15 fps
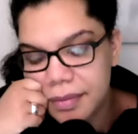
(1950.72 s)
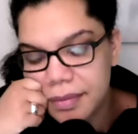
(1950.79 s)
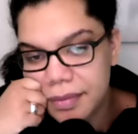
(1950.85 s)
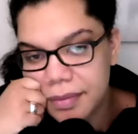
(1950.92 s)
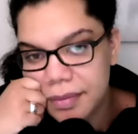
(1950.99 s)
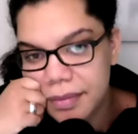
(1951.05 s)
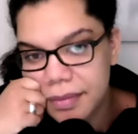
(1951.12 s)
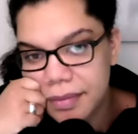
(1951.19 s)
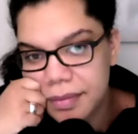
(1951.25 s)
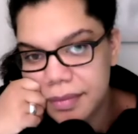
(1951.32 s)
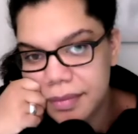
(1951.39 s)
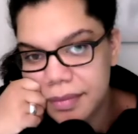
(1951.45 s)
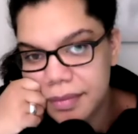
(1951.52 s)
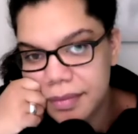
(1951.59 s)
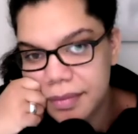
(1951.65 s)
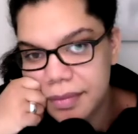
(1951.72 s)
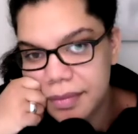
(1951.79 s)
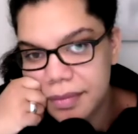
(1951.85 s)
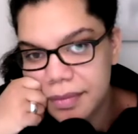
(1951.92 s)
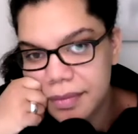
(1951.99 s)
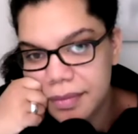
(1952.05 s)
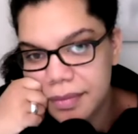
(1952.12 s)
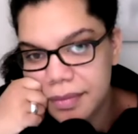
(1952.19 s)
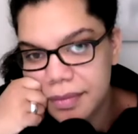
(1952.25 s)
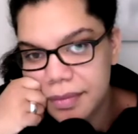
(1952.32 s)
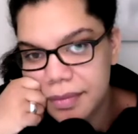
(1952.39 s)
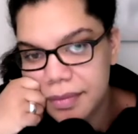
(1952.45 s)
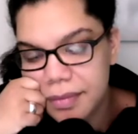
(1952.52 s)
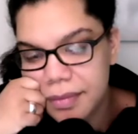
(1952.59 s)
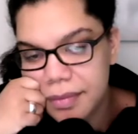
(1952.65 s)

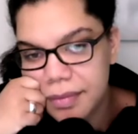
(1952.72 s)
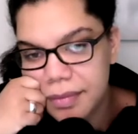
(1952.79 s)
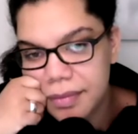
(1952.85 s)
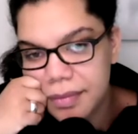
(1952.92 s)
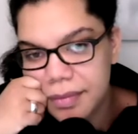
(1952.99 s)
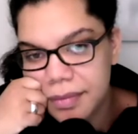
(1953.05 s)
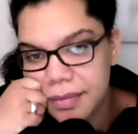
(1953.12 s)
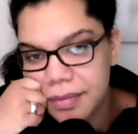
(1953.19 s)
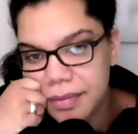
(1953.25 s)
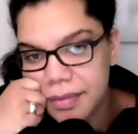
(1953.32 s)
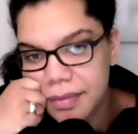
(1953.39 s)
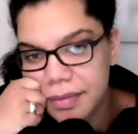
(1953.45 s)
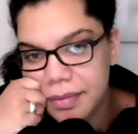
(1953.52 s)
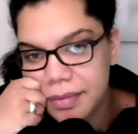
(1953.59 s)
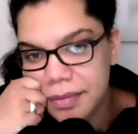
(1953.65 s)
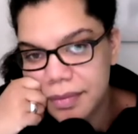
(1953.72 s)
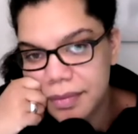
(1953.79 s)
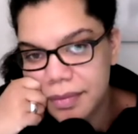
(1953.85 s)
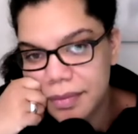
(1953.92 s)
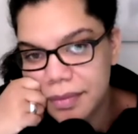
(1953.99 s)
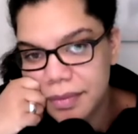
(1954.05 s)
(silent)